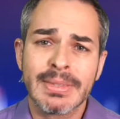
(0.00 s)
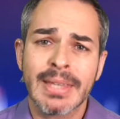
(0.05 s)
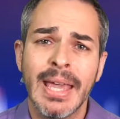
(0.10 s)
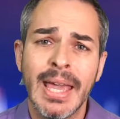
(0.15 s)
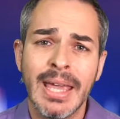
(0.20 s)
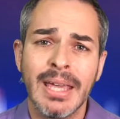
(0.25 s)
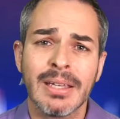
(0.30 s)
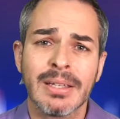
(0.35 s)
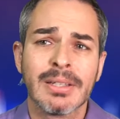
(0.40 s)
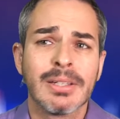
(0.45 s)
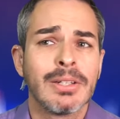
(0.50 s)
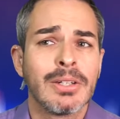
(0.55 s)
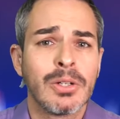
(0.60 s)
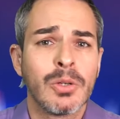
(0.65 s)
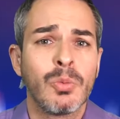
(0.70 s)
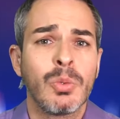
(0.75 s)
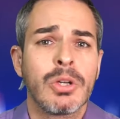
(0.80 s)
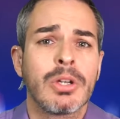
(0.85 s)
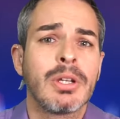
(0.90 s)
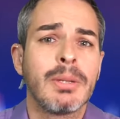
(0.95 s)
hey,
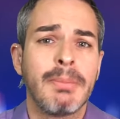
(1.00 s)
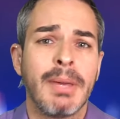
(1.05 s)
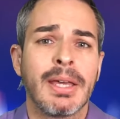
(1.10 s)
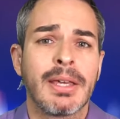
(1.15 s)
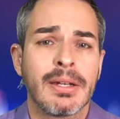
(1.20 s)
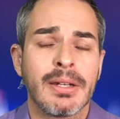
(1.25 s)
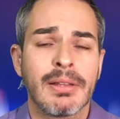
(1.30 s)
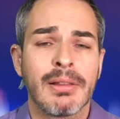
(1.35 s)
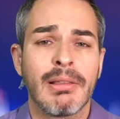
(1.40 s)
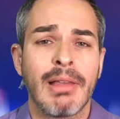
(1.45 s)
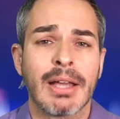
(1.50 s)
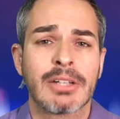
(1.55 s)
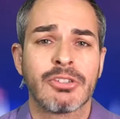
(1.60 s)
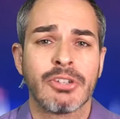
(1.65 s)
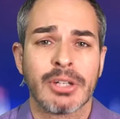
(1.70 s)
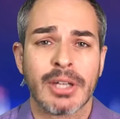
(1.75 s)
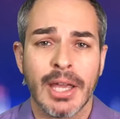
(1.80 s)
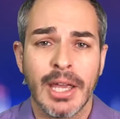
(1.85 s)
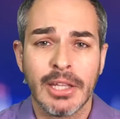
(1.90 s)
we're going to make it an electric,